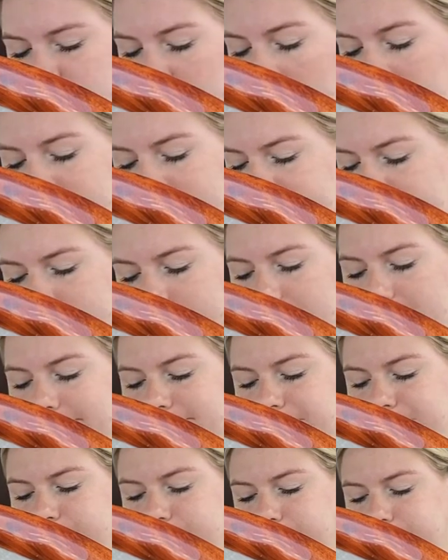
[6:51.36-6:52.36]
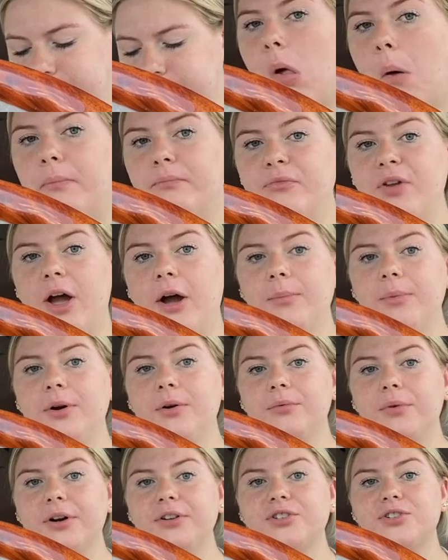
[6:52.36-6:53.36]
how I relax. Now I'm gonna
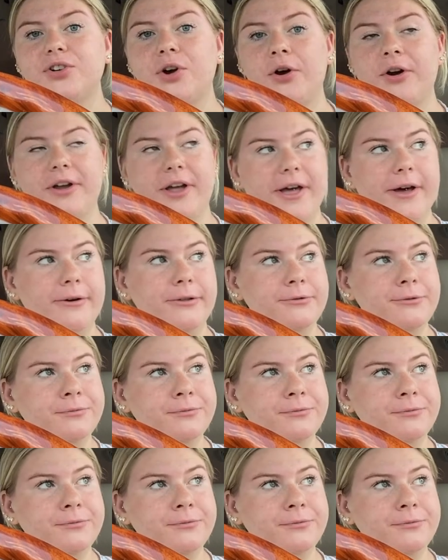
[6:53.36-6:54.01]
run to Target.